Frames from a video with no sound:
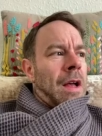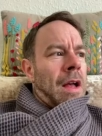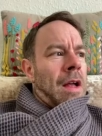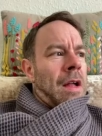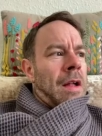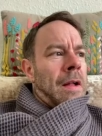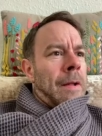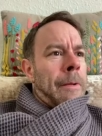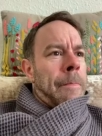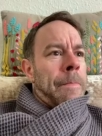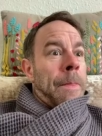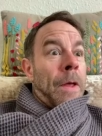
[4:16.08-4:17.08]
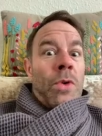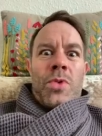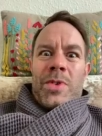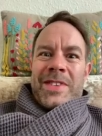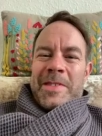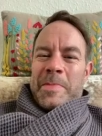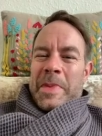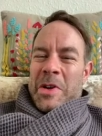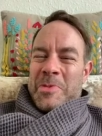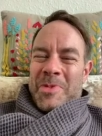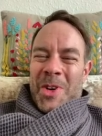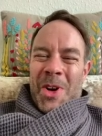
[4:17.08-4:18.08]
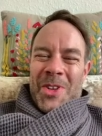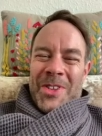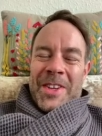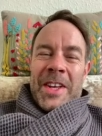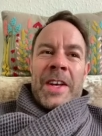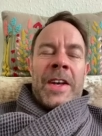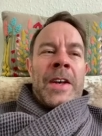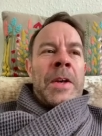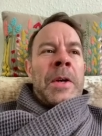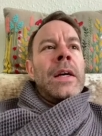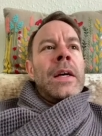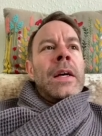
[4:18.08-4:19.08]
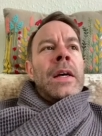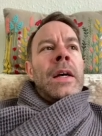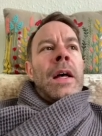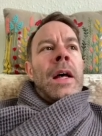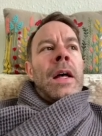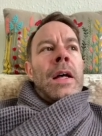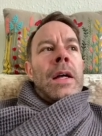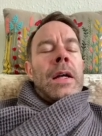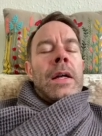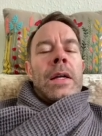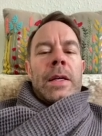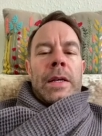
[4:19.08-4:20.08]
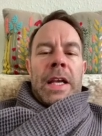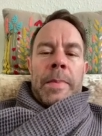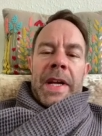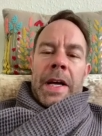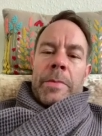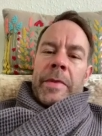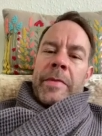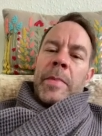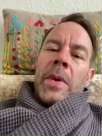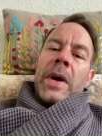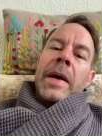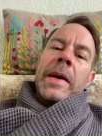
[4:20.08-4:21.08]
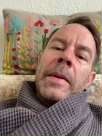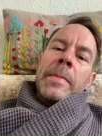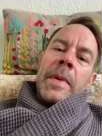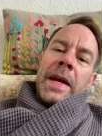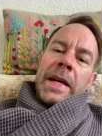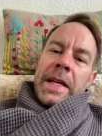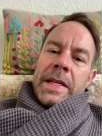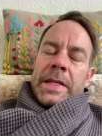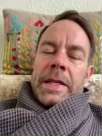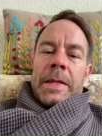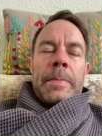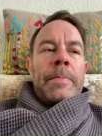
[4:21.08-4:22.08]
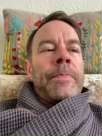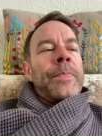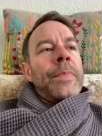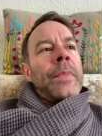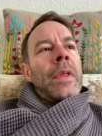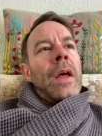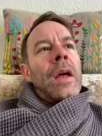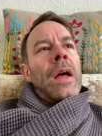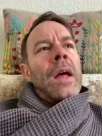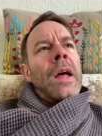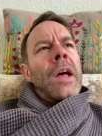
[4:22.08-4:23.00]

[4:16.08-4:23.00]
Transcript: Um, oh, and some bone broth. Uh, keeping up with my magnesium, uh,